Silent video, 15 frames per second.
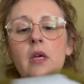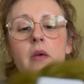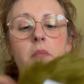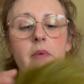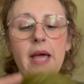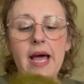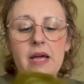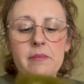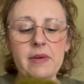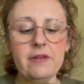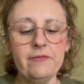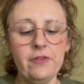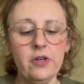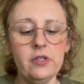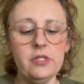had my
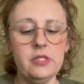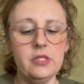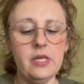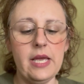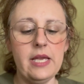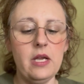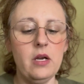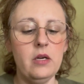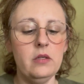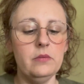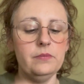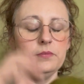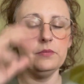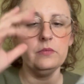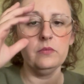first, like,
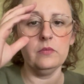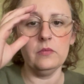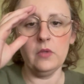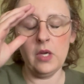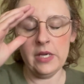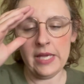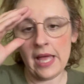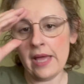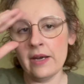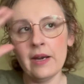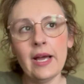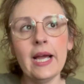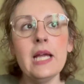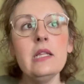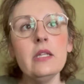again,
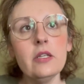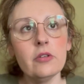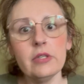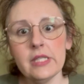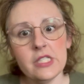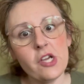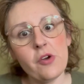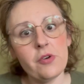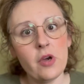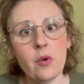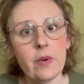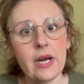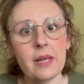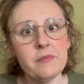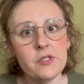I literally don't know
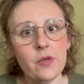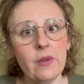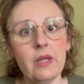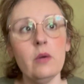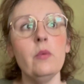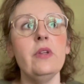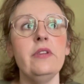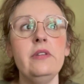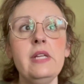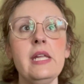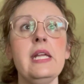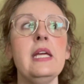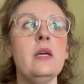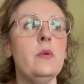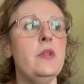what I'm doing with
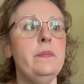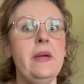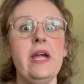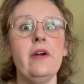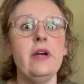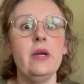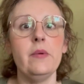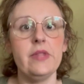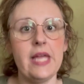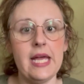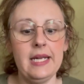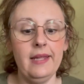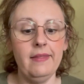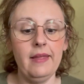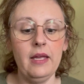knitting, with pairing, with
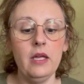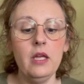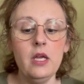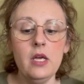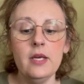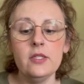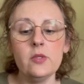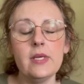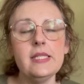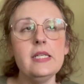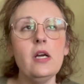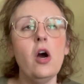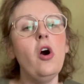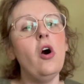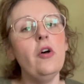anything. So I see
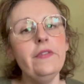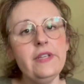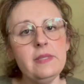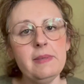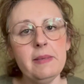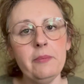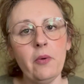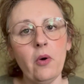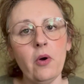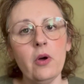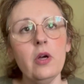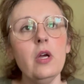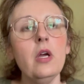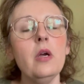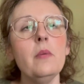all these
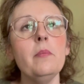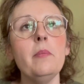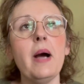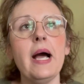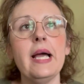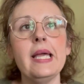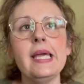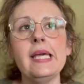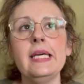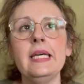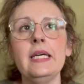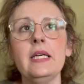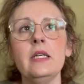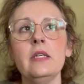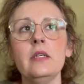people
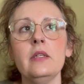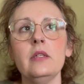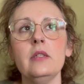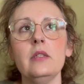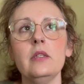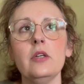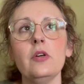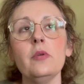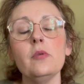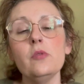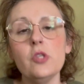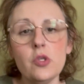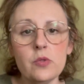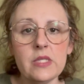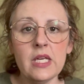buying or
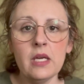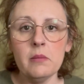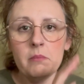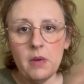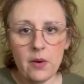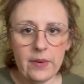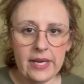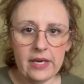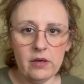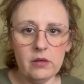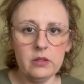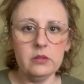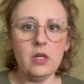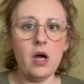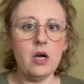using mohair
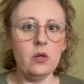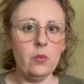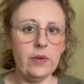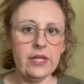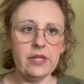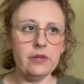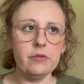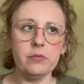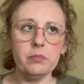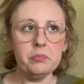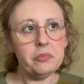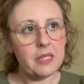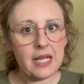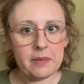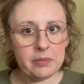along with
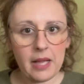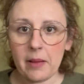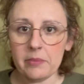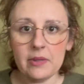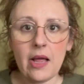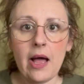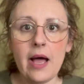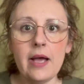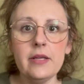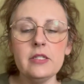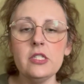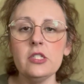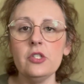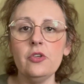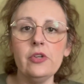blah, blah, blah
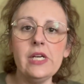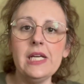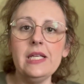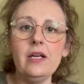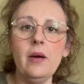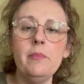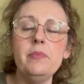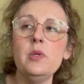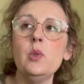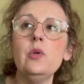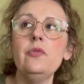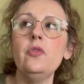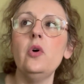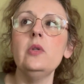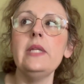to create a
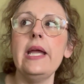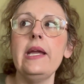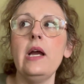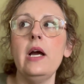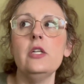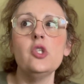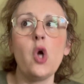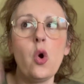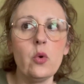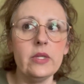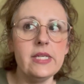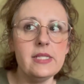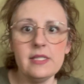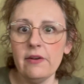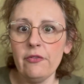beautiful, like a
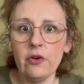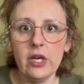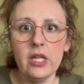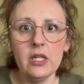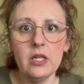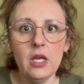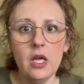totally different